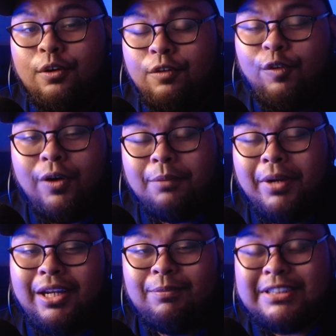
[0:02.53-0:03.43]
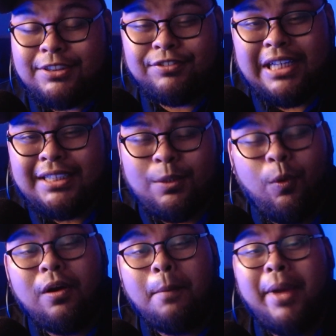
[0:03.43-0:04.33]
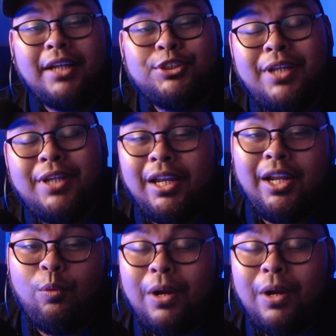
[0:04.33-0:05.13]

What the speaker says: everyone, my name is Asyrafchazz and welcome back to yet another One